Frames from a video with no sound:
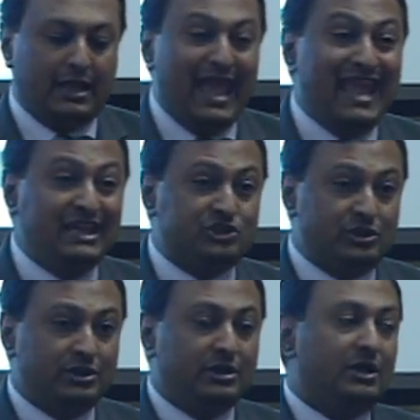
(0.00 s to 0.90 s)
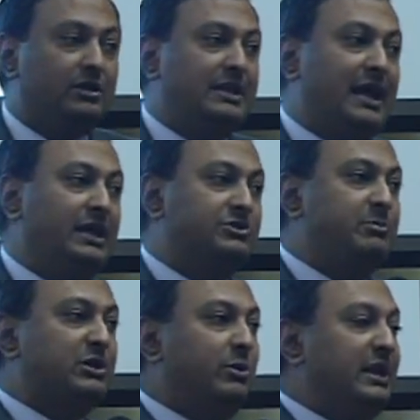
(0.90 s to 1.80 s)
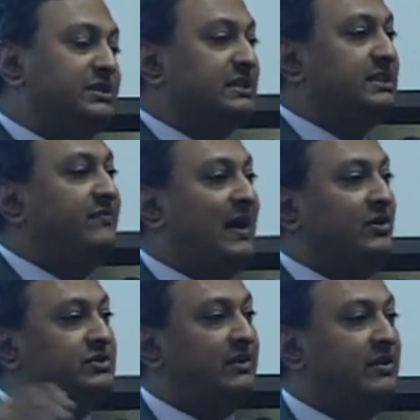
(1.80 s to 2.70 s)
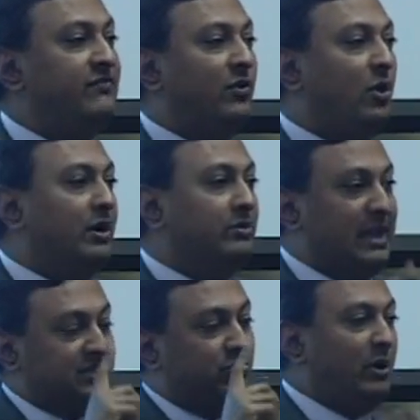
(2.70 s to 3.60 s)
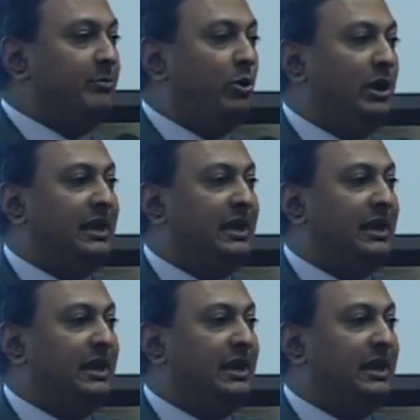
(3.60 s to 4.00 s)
age that is between 65 to 74 gets 1 point,